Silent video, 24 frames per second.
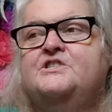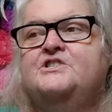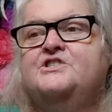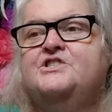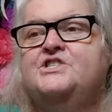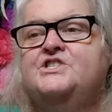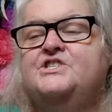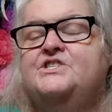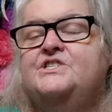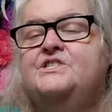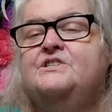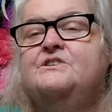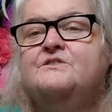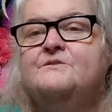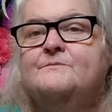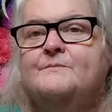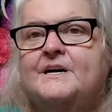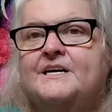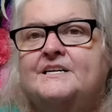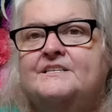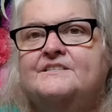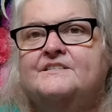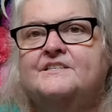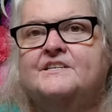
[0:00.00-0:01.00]
she steals
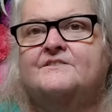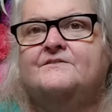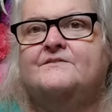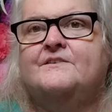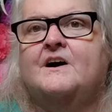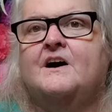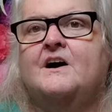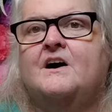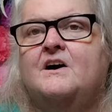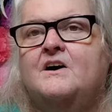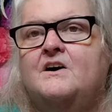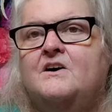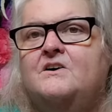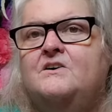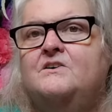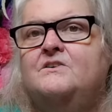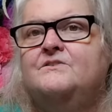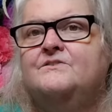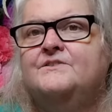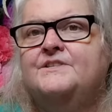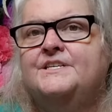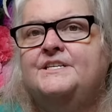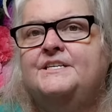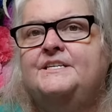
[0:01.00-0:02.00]
my stuff
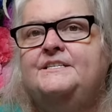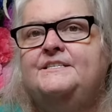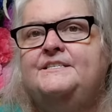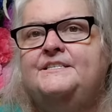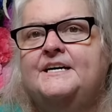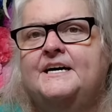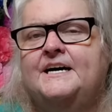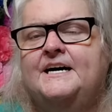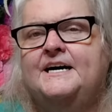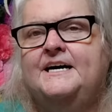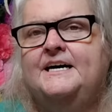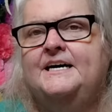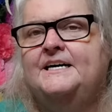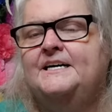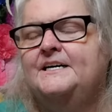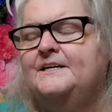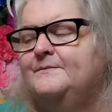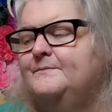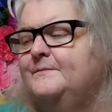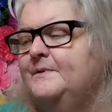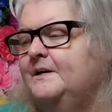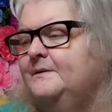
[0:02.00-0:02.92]
all the time.